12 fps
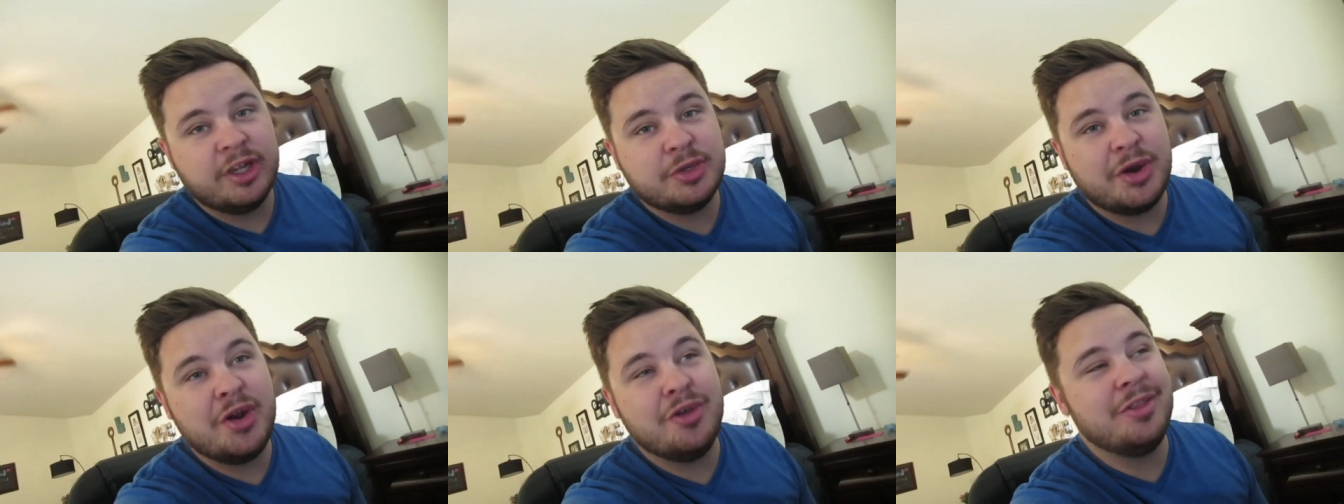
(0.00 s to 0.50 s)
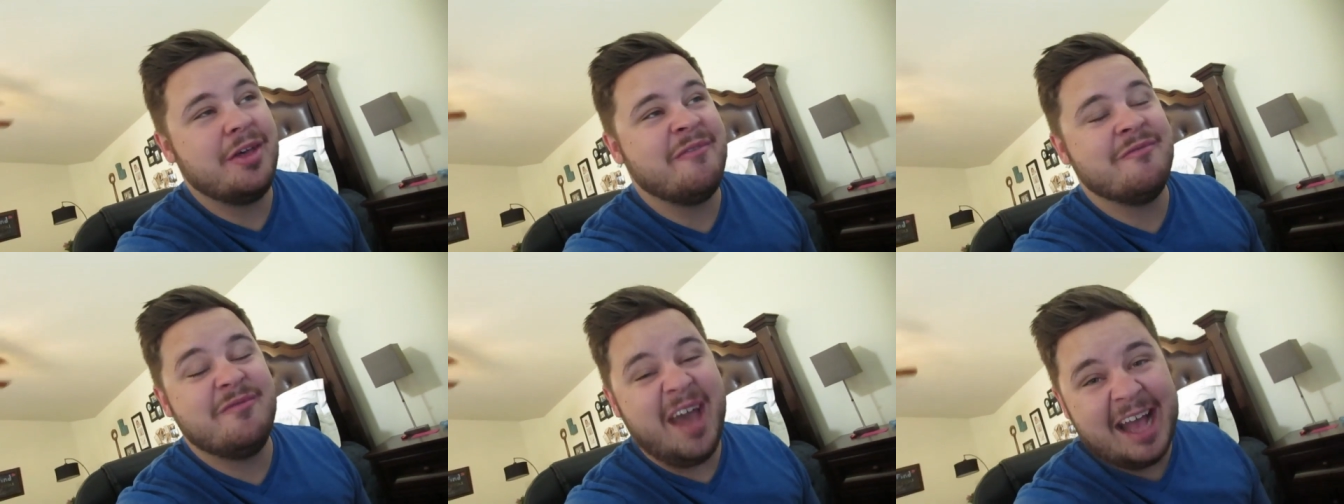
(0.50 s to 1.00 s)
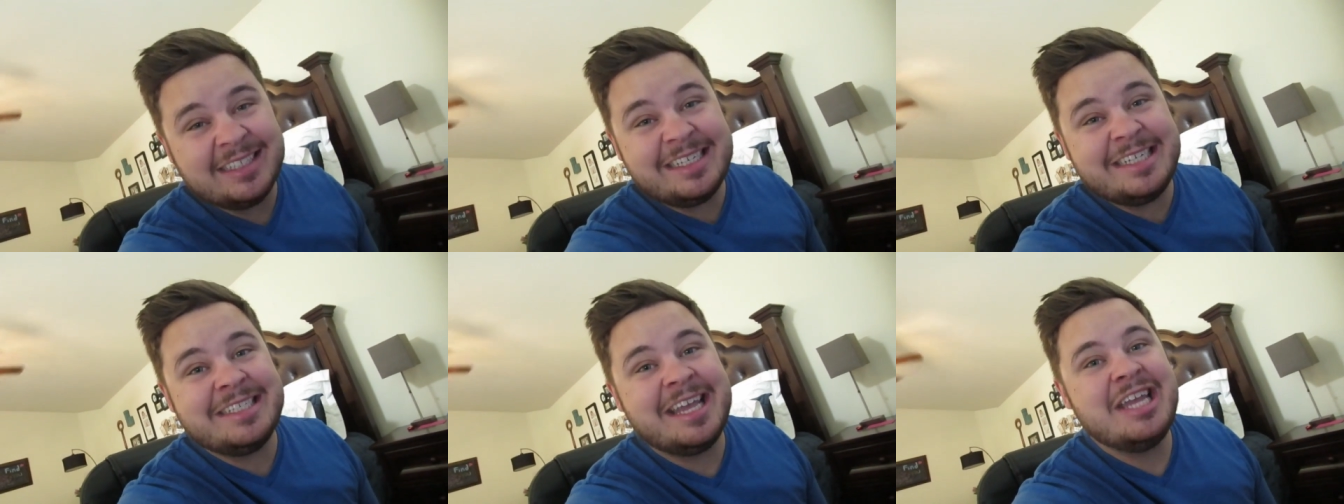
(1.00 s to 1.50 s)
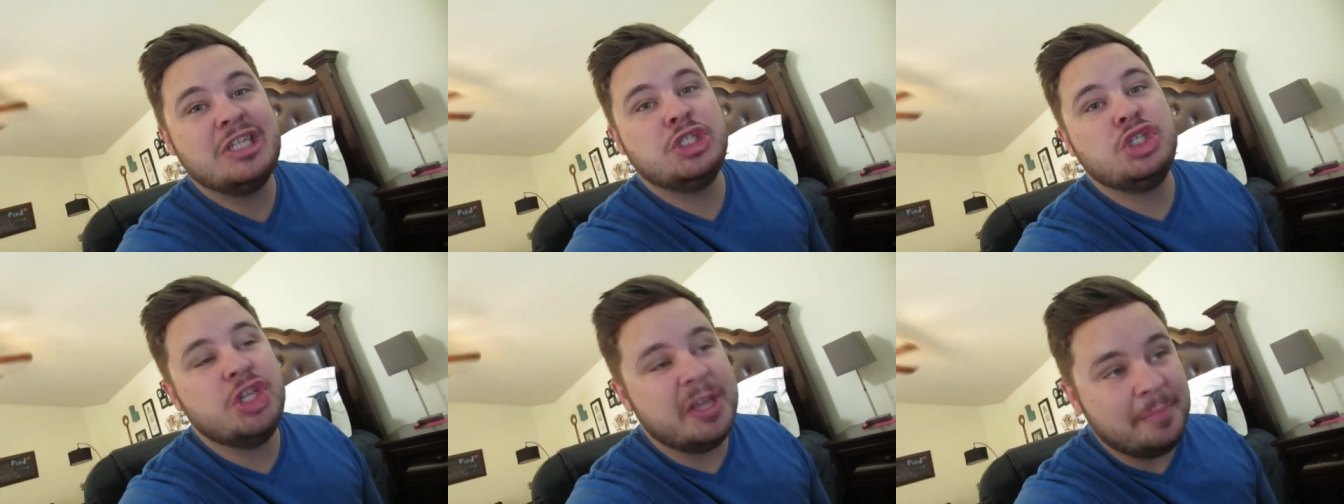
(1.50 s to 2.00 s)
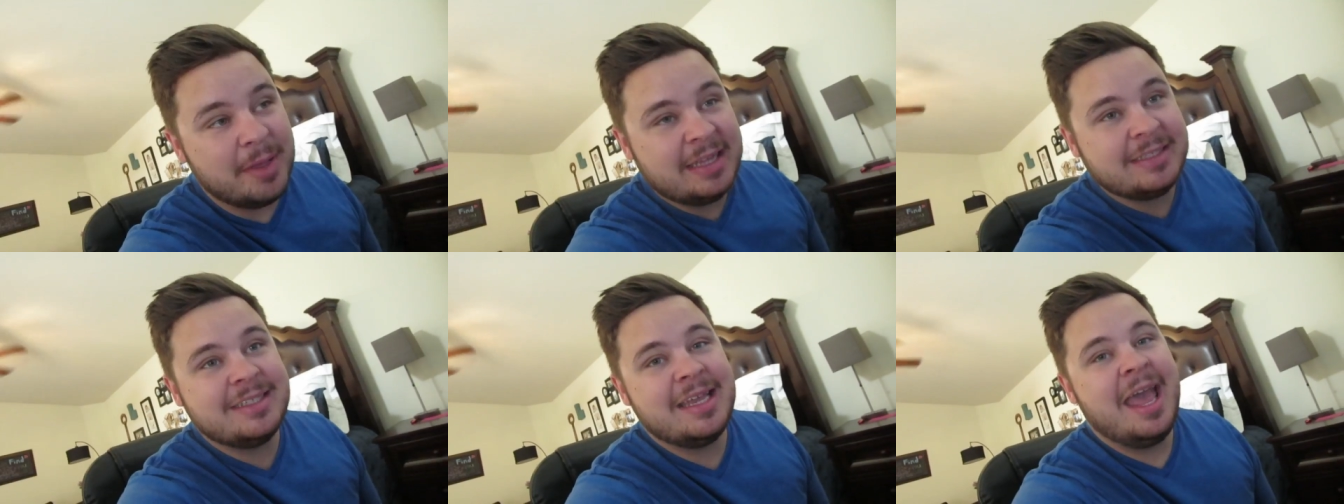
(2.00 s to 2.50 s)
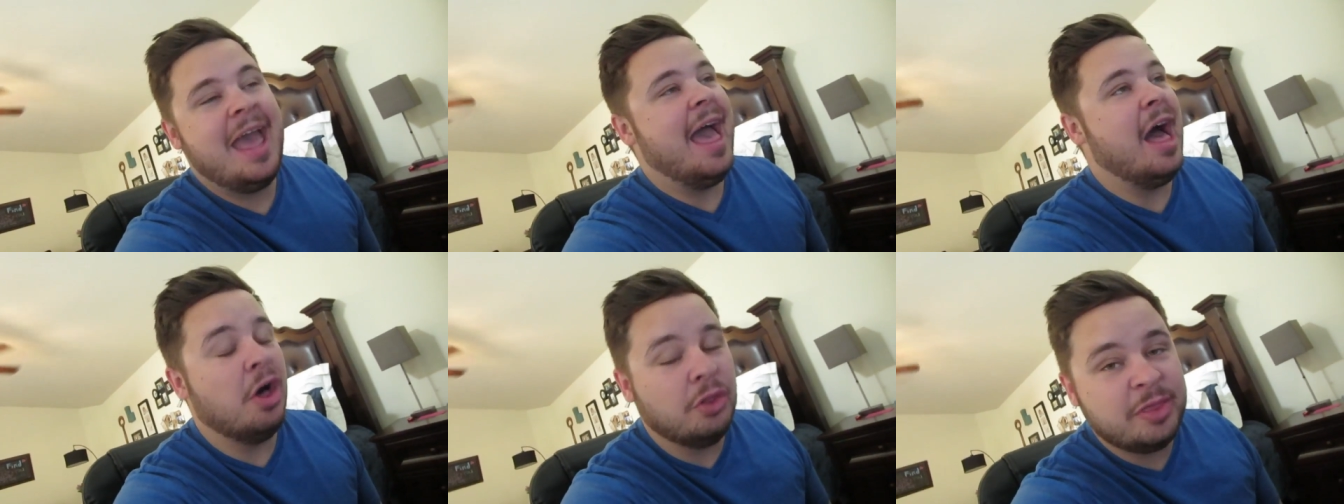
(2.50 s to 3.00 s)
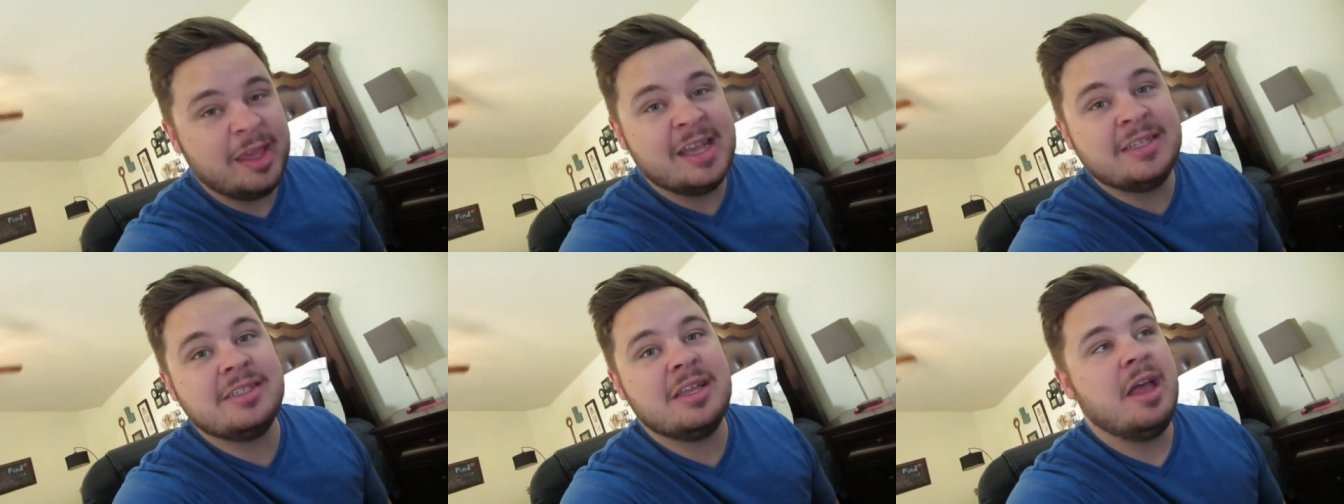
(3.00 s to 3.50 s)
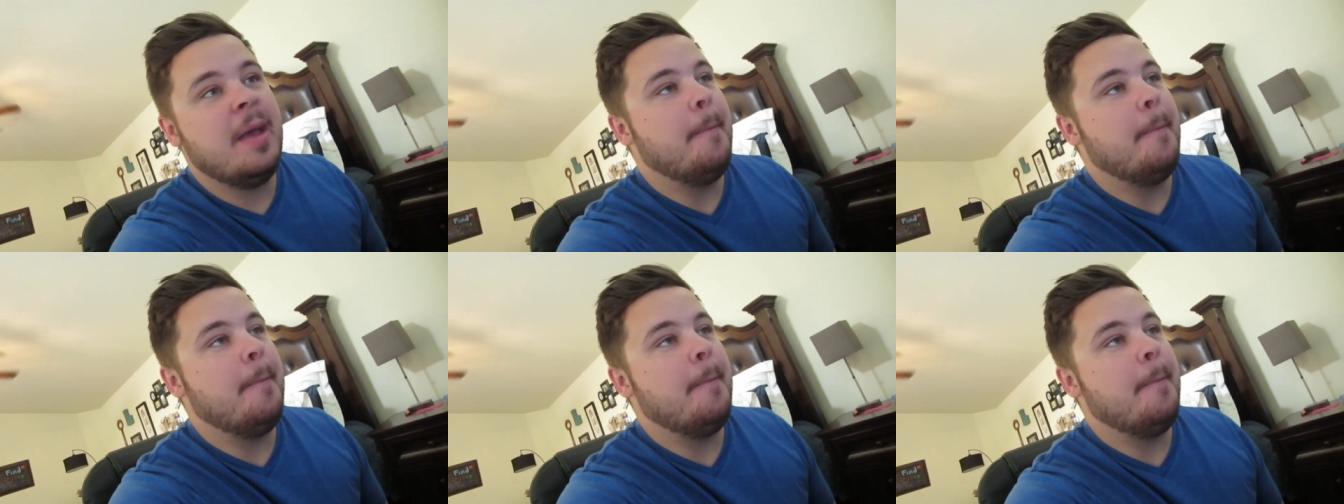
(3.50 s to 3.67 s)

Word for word: guys wanna know the fastest, cheapest, healthiest,